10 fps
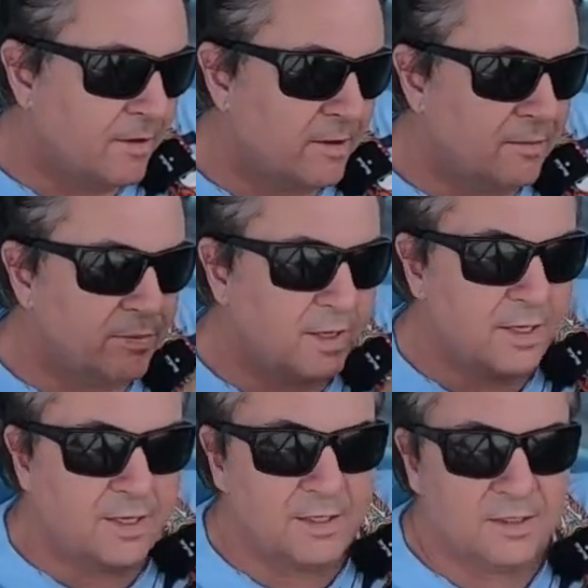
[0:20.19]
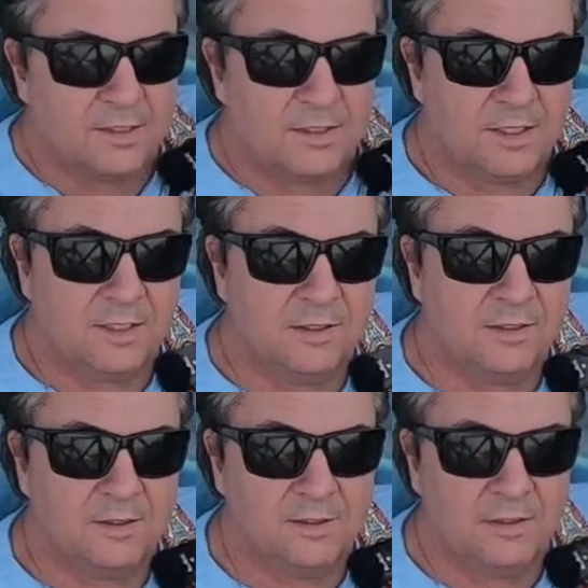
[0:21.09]
on a plane into the
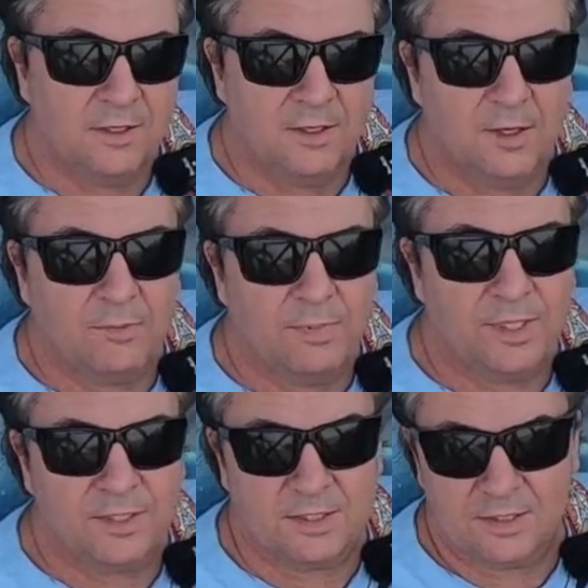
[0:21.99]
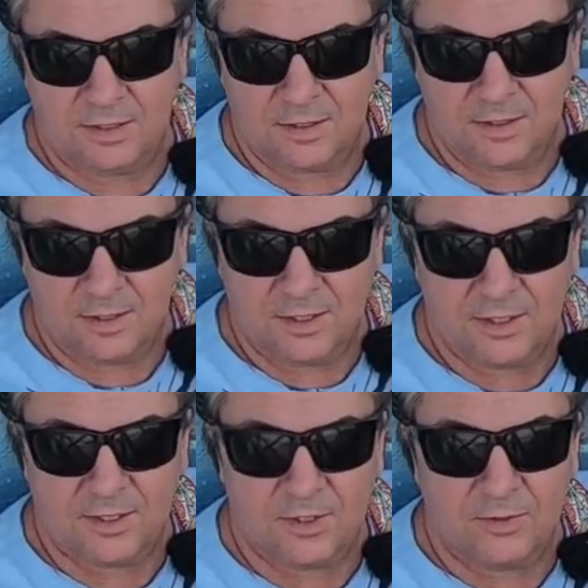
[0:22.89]
abyss that
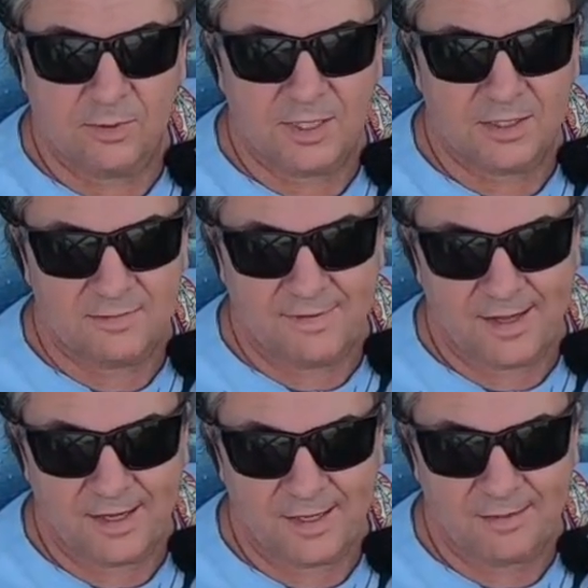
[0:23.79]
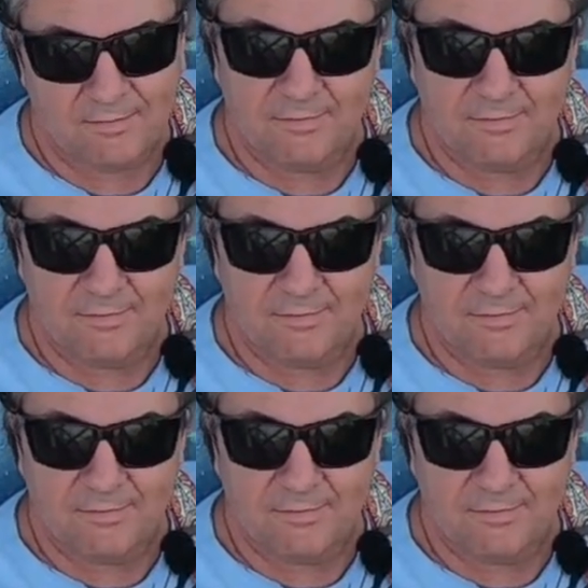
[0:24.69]
is the US of A.